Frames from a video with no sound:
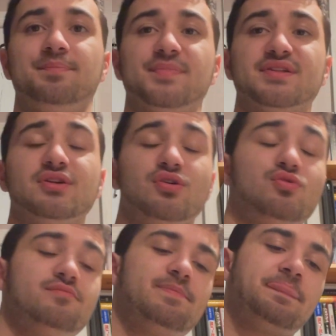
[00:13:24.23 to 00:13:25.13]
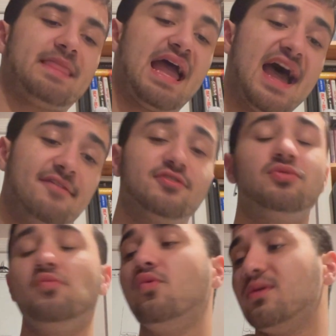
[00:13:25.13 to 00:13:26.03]
So after
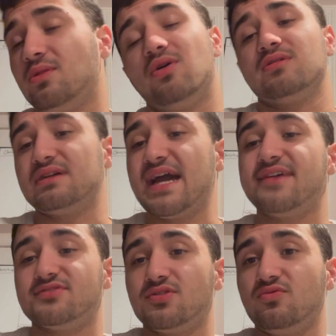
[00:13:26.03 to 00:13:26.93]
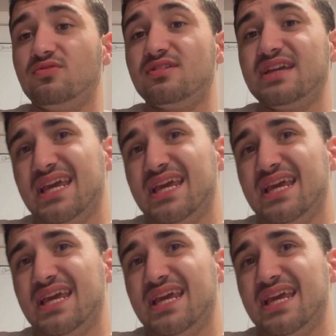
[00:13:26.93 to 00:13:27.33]
the war, long after the war,